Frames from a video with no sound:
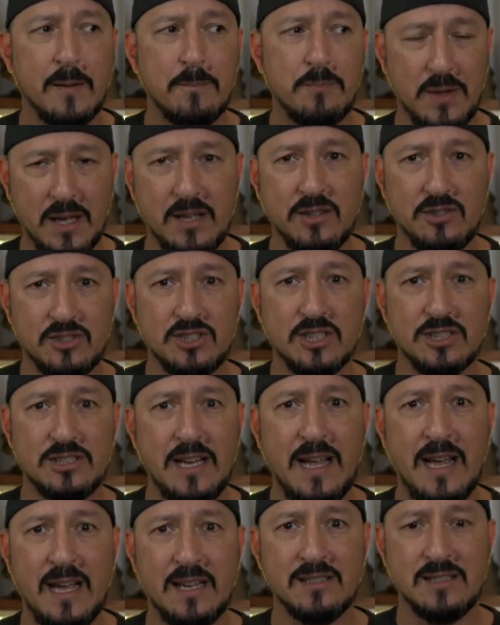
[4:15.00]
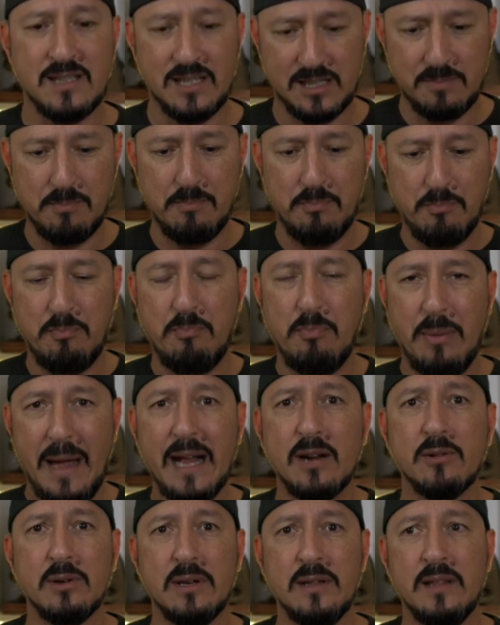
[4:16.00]
It just has this
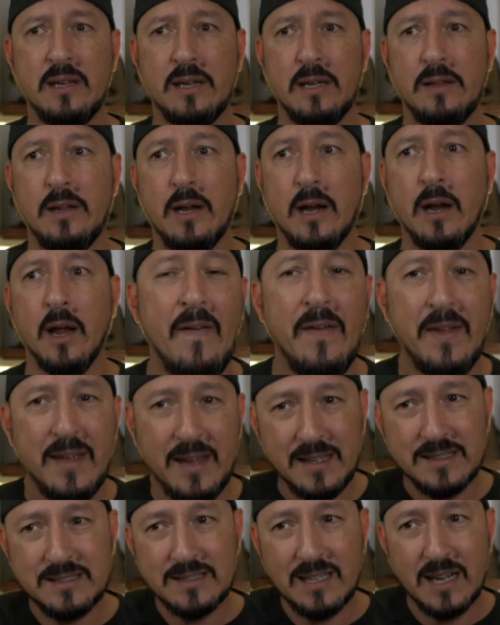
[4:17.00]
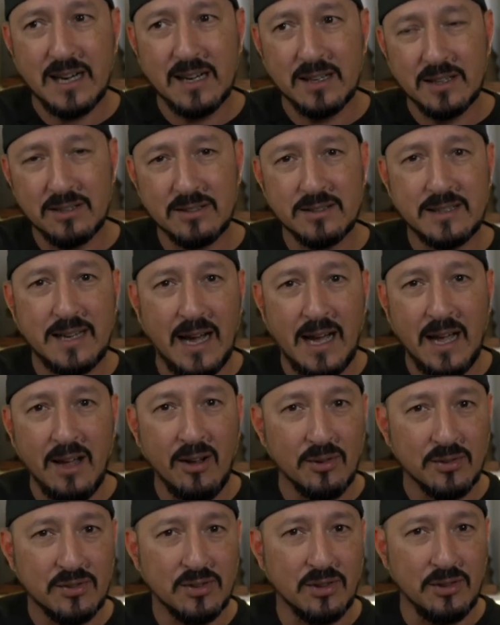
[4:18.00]
battery thing in there. It's got a little
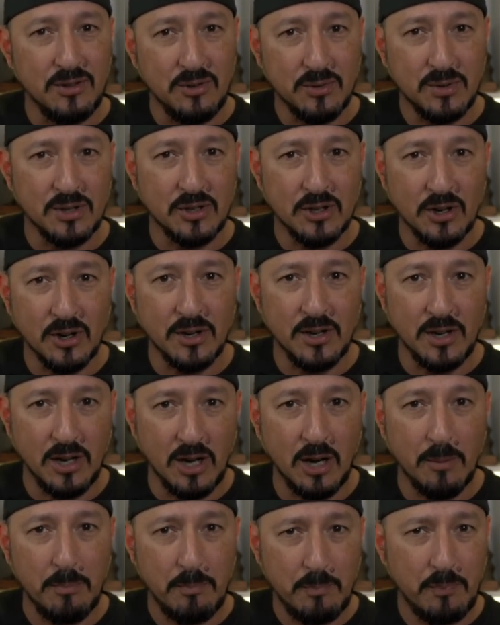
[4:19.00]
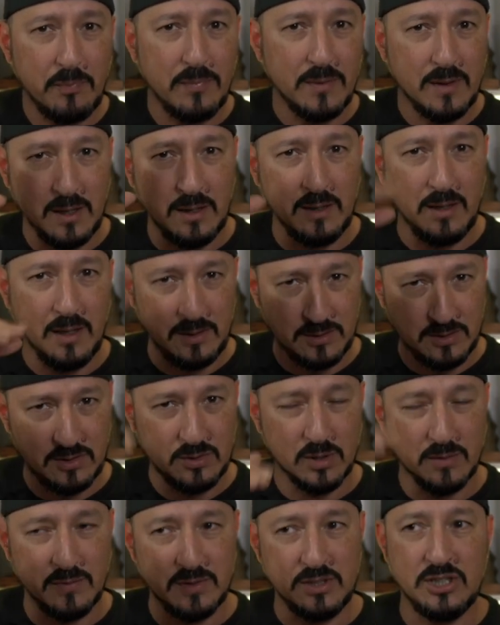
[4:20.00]
dial so that you can turn it up and, and
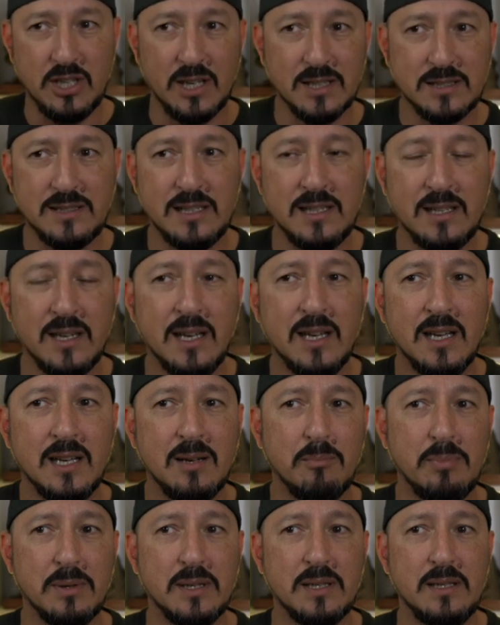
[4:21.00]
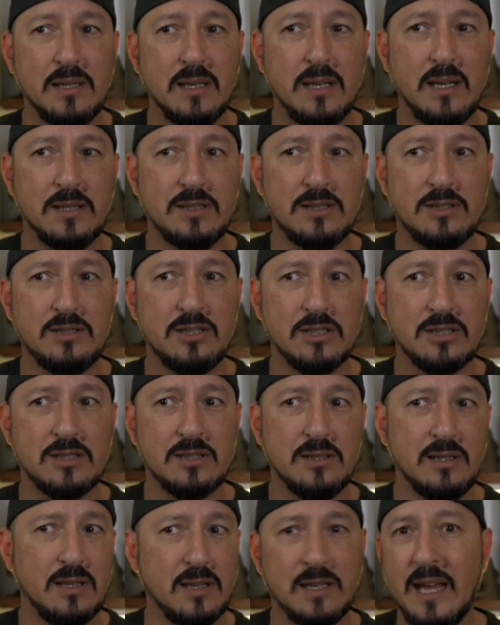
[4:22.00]
sort of adjust it, but it's
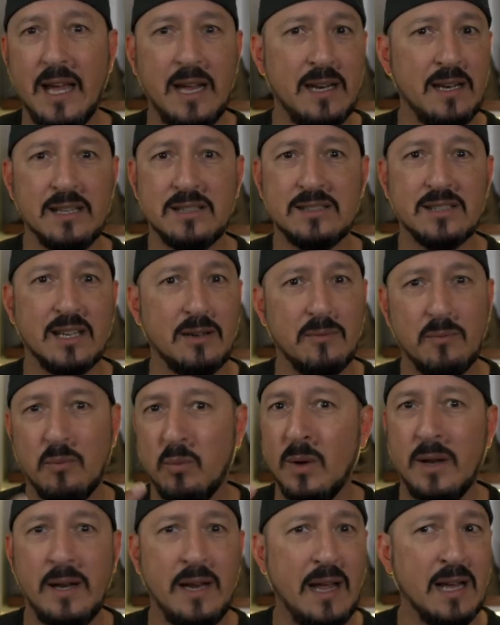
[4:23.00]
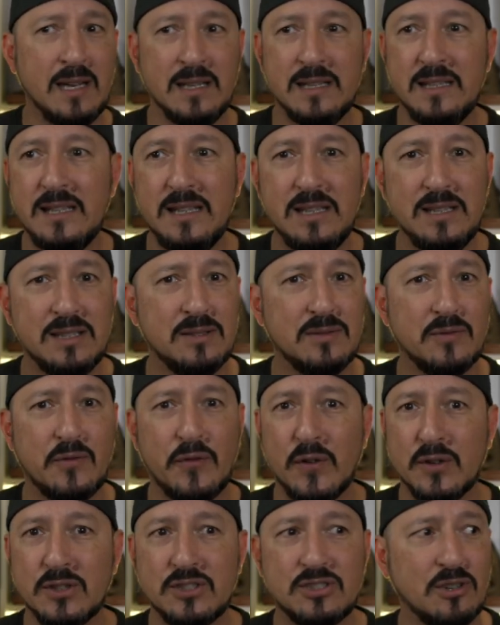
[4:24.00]
just, again, it's like when L E Ds
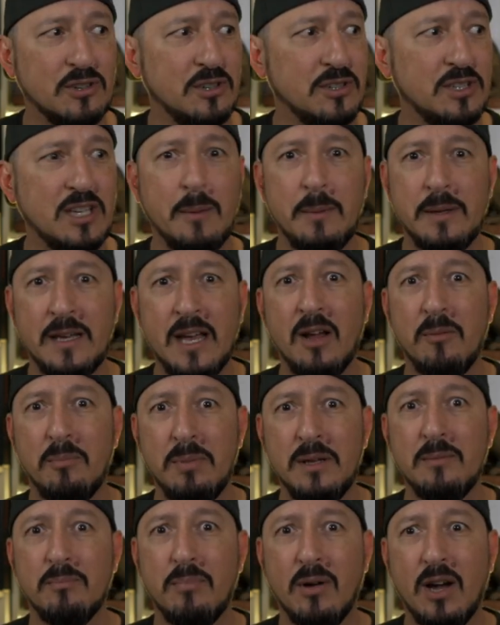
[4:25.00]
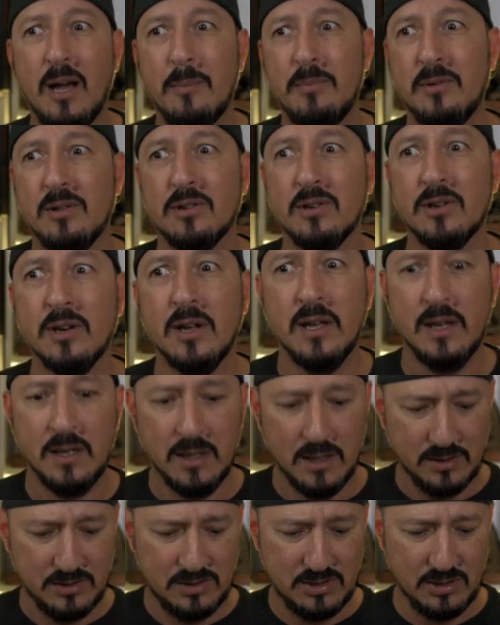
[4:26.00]
first started coming out and being popular.
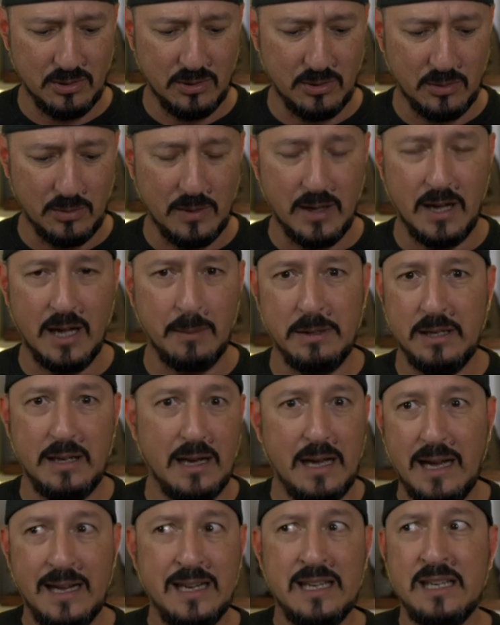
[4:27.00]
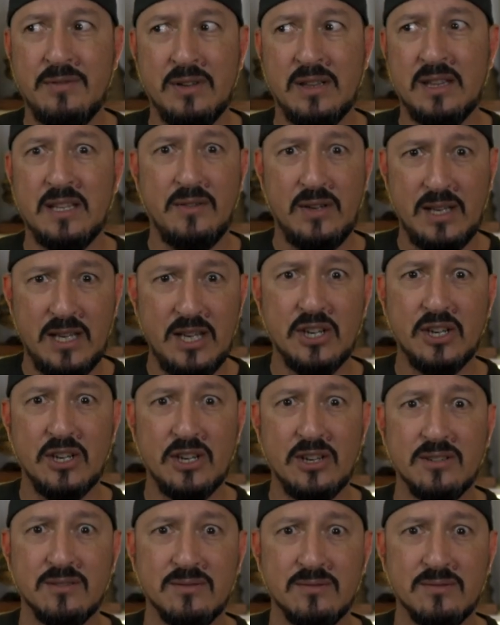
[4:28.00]
So, I mean, I didn't even live here